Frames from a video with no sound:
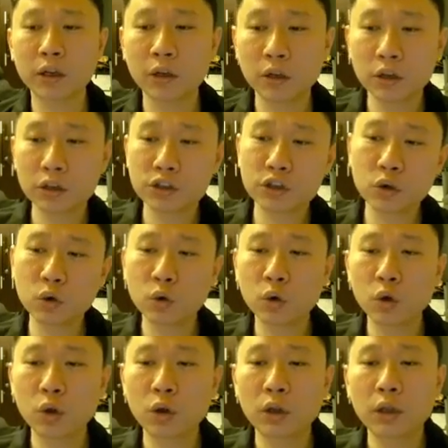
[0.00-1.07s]
So
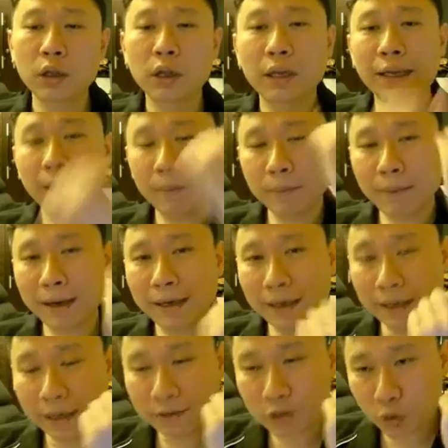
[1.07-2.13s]
keep in mind,
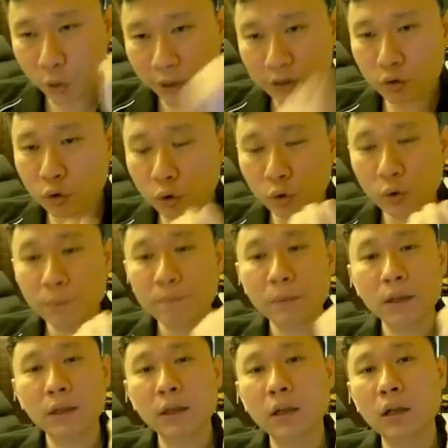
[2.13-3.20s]
it gives quest scroll.
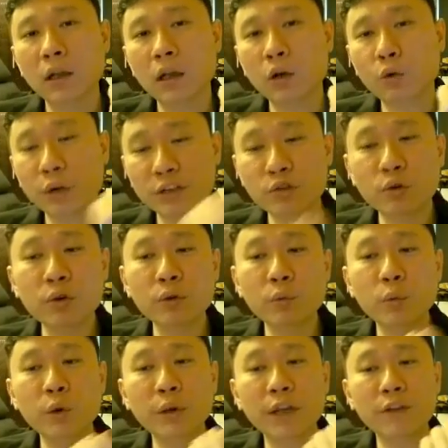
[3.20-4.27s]
Quest scroll
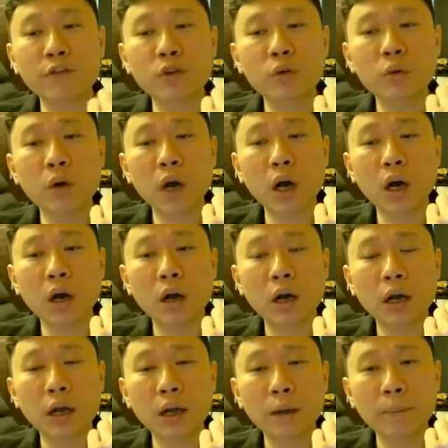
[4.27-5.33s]
will give you
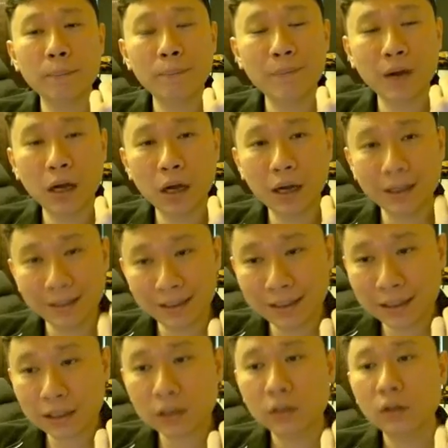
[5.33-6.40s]

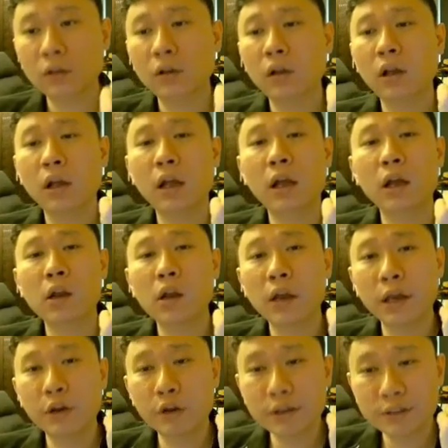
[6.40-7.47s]
adena.
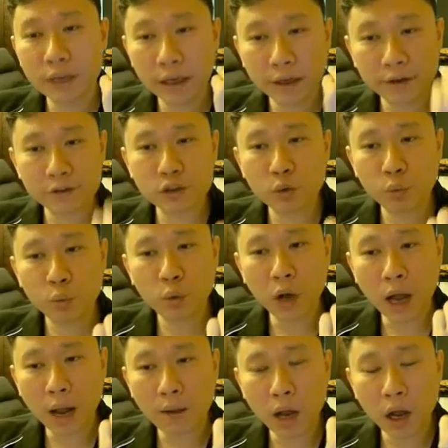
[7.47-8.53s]
It gives you
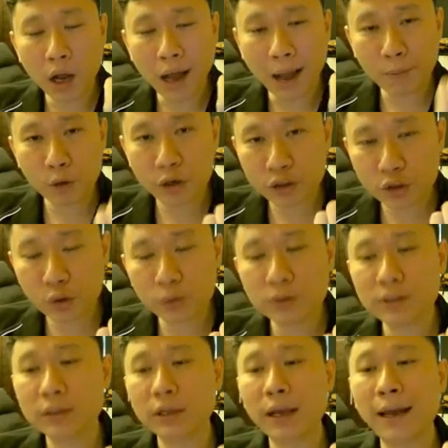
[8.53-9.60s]
upgrade
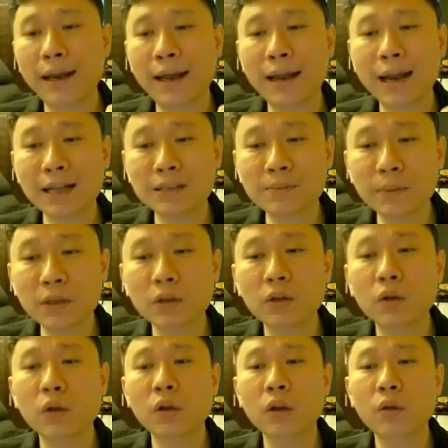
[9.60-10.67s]
stones and enhancement,
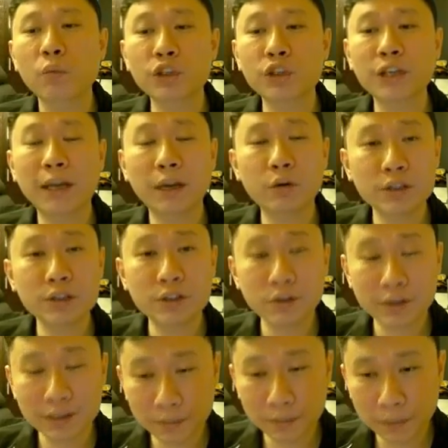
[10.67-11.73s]
which can increase your
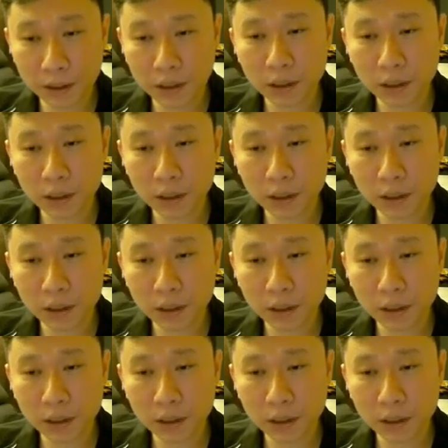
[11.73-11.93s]
CP.